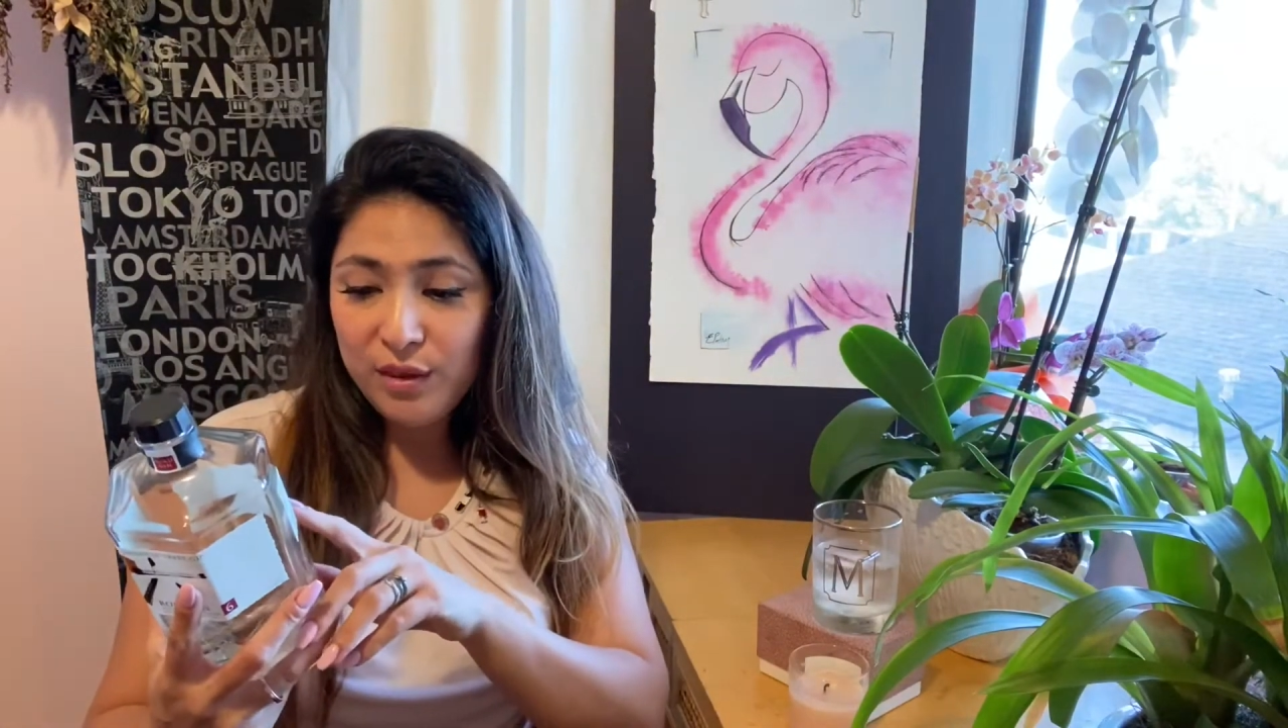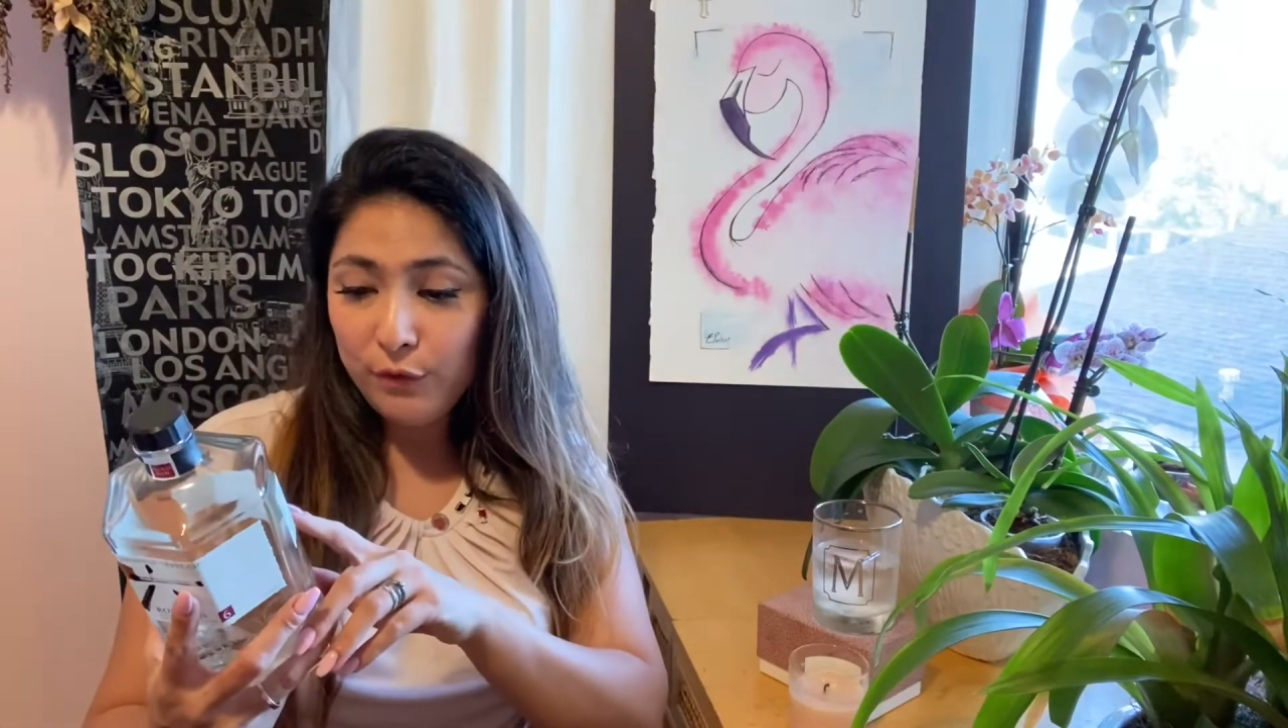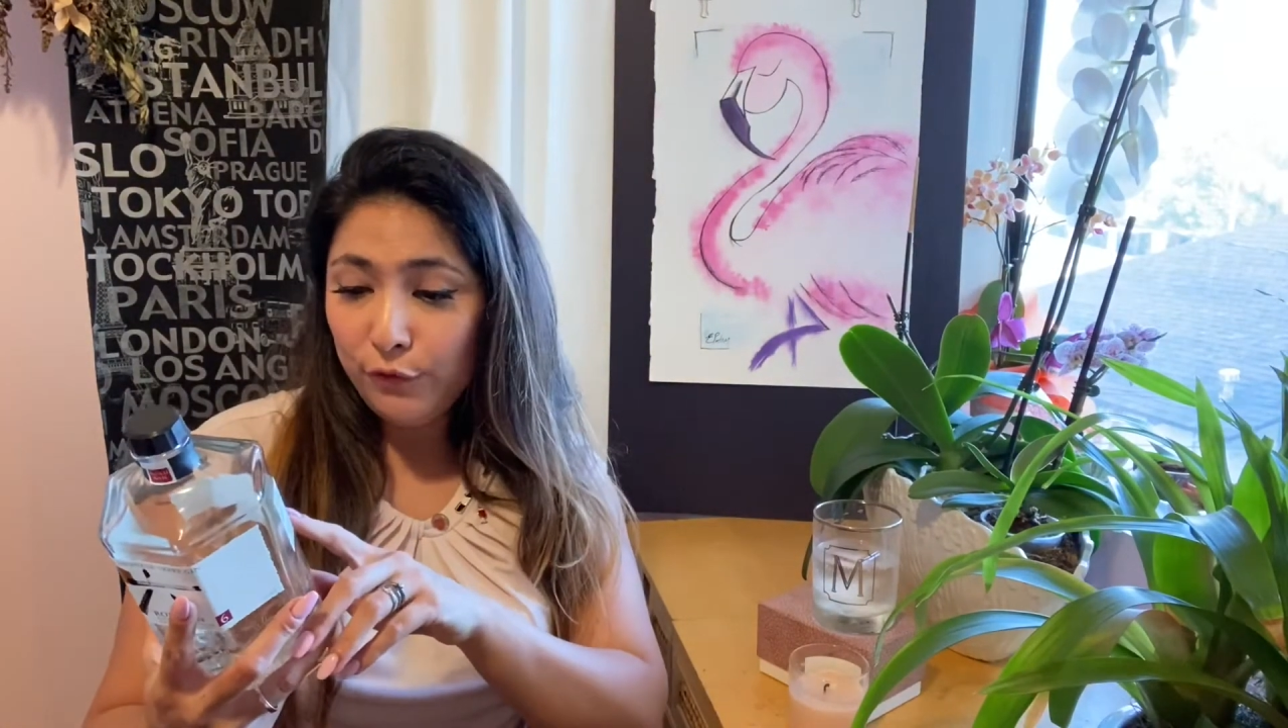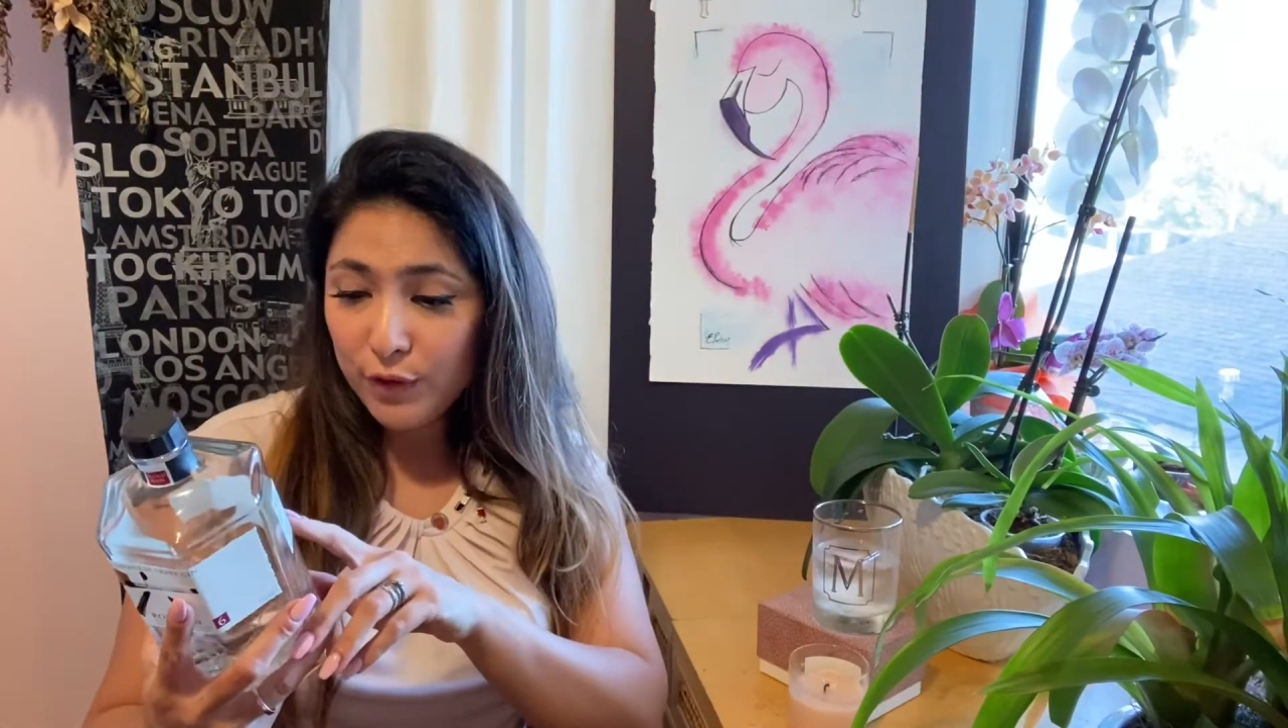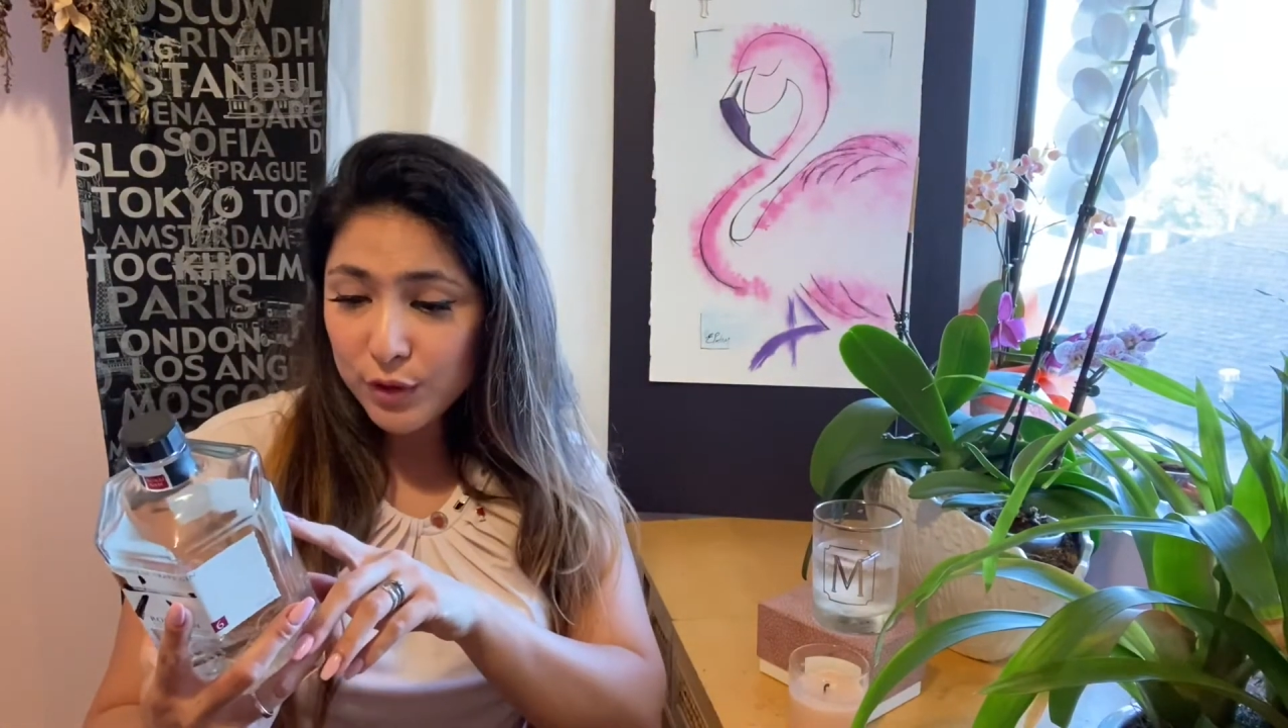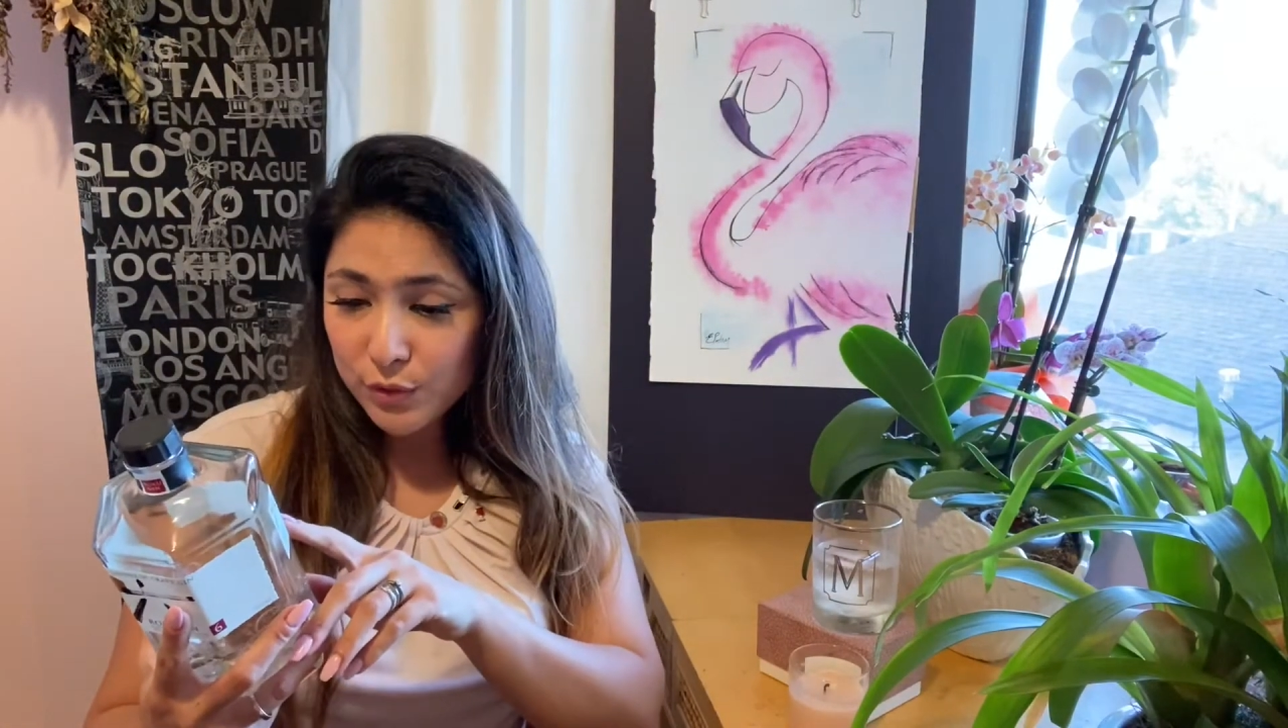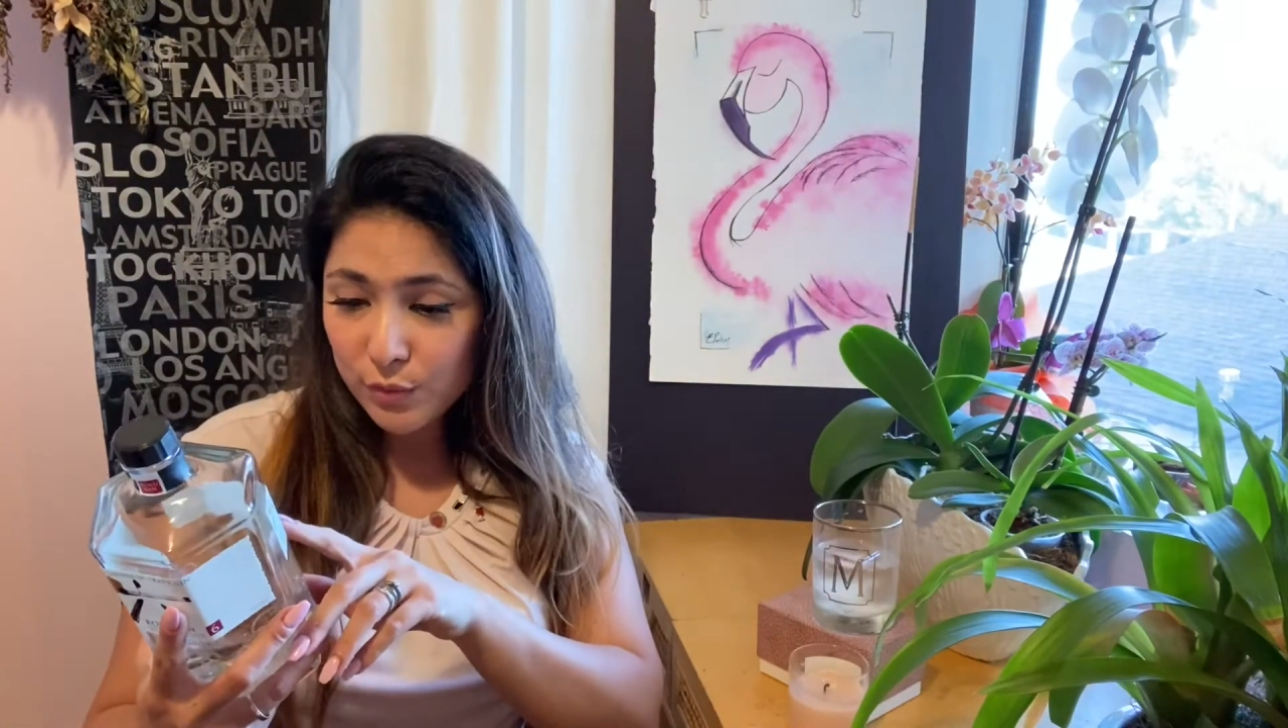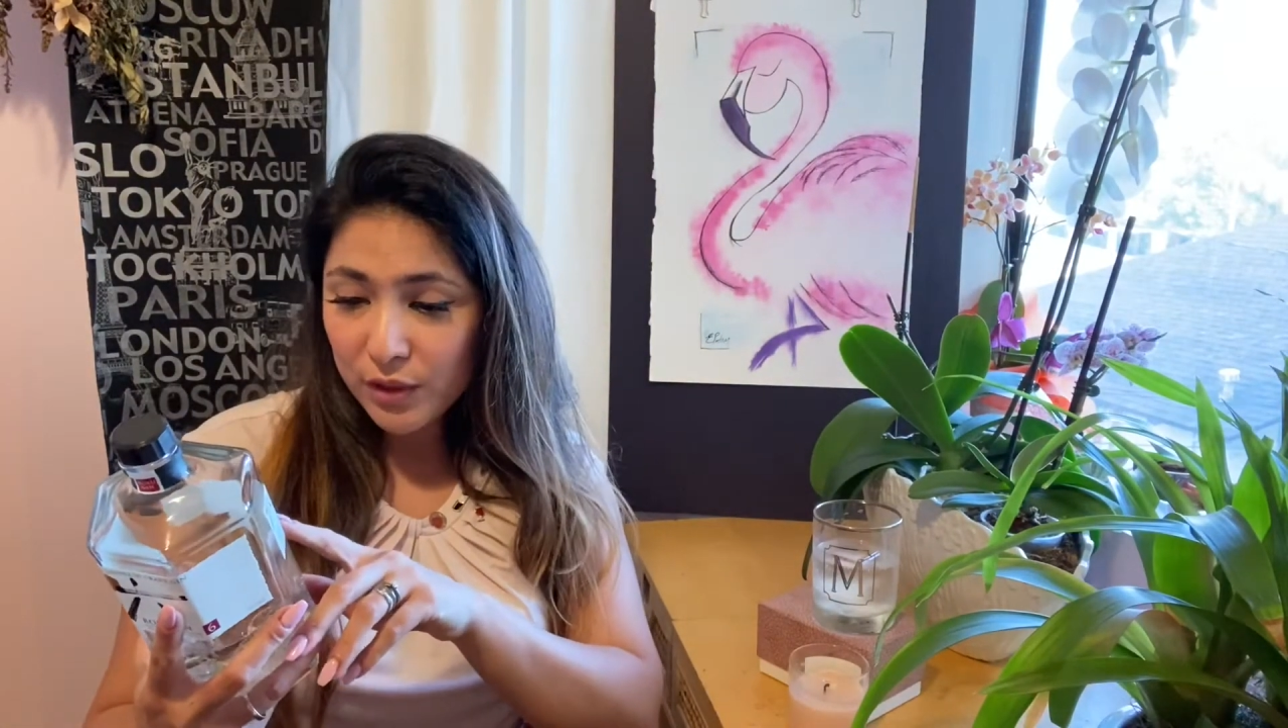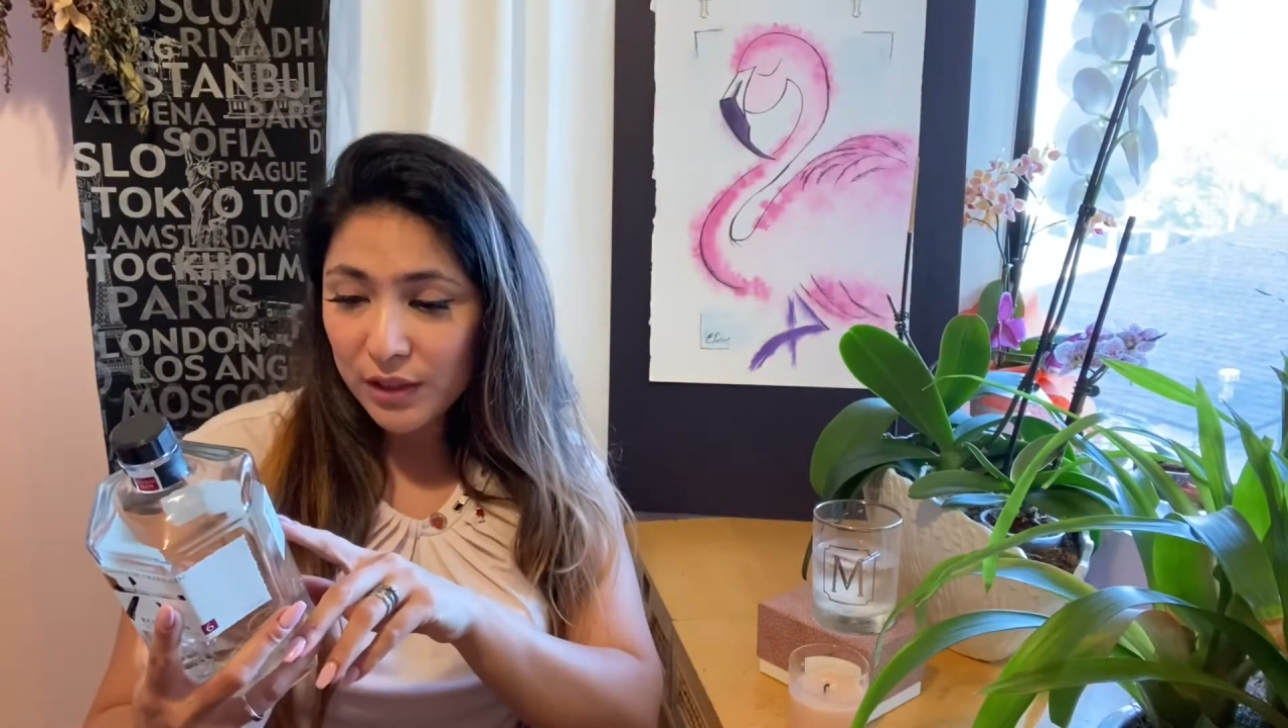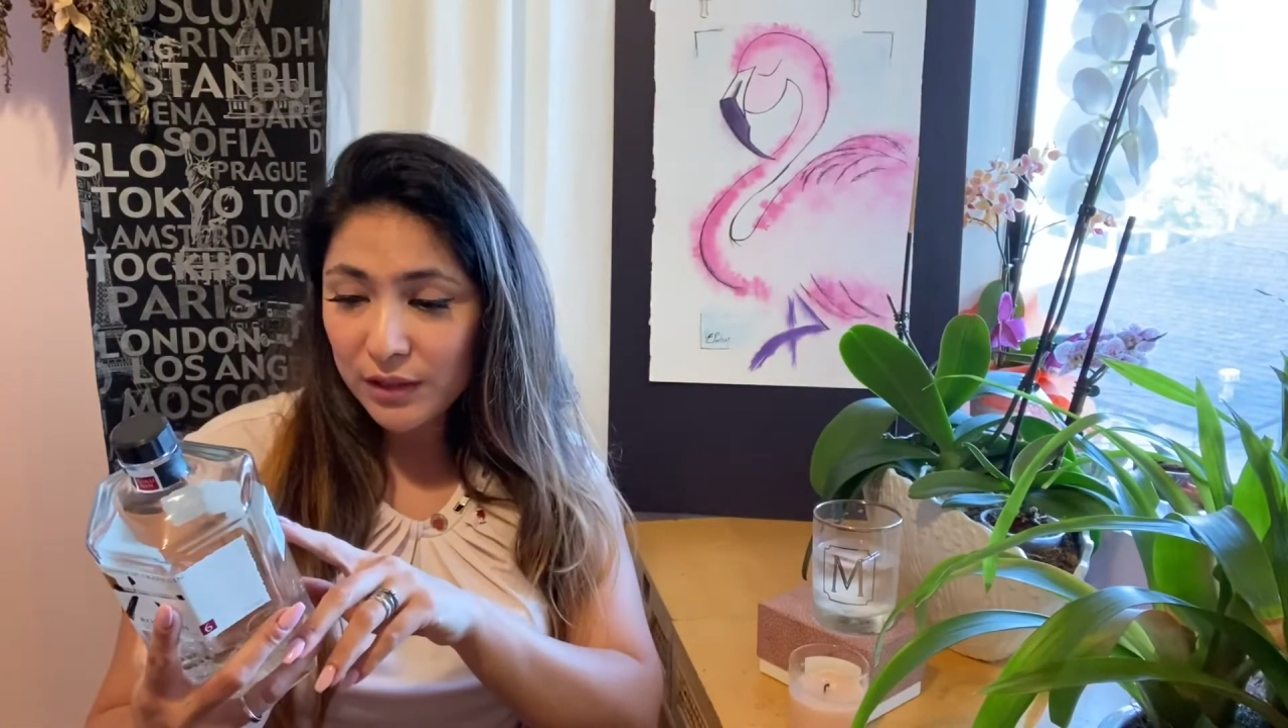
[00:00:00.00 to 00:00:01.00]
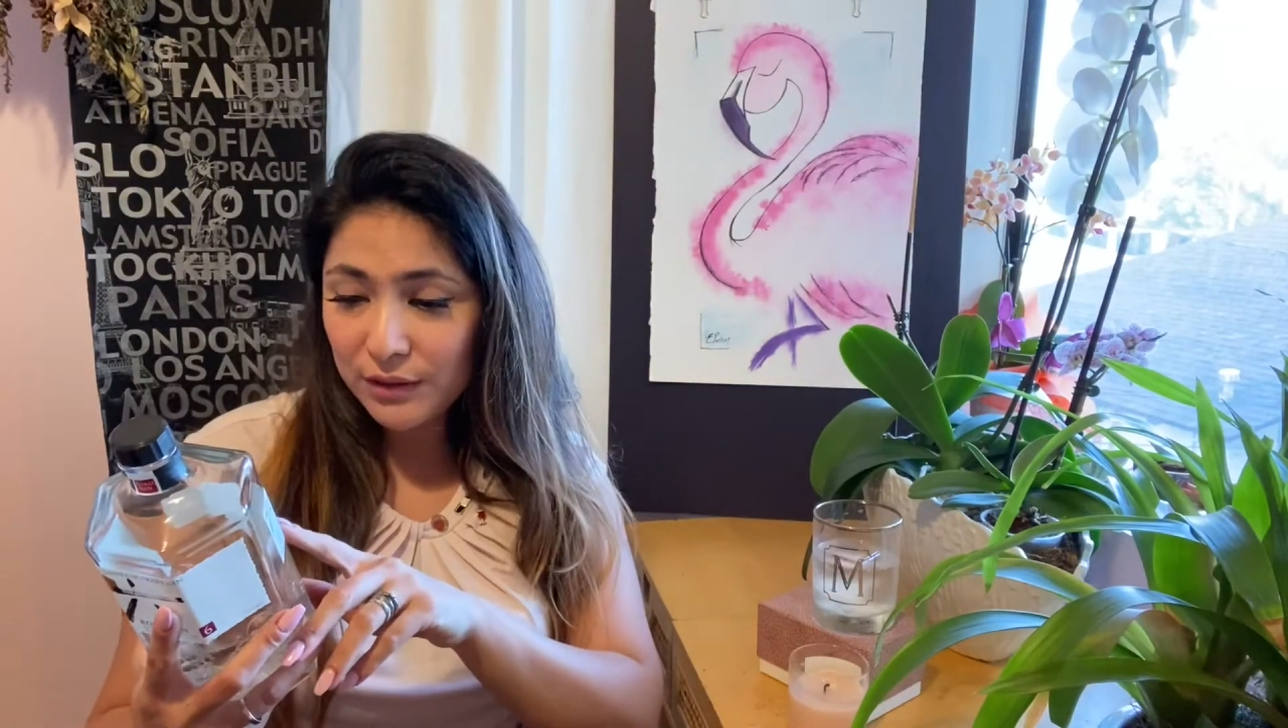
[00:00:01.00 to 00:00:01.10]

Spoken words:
first one.